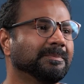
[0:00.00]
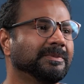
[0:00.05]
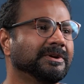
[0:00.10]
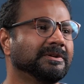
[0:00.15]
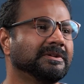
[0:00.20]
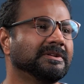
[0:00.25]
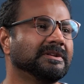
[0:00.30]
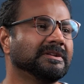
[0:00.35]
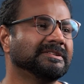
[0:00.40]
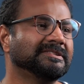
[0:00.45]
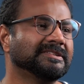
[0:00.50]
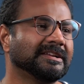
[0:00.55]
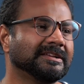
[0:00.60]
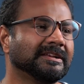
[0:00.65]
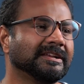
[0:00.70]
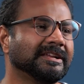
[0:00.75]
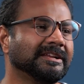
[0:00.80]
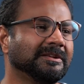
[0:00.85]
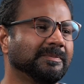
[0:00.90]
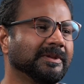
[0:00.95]
But
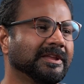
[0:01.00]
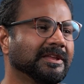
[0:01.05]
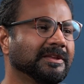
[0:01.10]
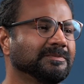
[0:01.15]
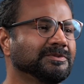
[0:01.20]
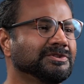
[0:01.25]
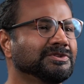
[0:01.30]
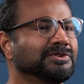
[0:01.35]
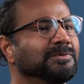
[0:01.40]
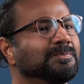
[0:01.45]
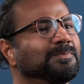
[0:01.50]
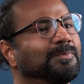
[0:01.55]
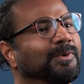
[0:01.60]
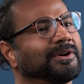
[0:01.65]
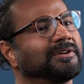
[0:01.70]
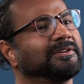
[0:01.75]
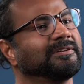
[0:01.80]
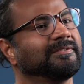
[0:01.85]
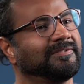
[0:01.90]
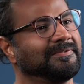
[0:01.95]
suddenly it became so
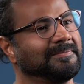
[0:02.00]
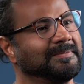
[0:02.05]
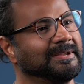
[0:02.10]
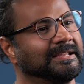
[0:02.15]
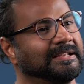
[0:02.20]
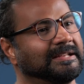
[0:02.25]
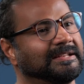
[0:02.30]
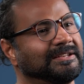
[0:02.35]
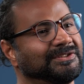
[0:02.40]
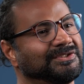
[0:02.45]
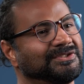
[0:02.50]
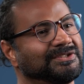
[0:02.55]
important for me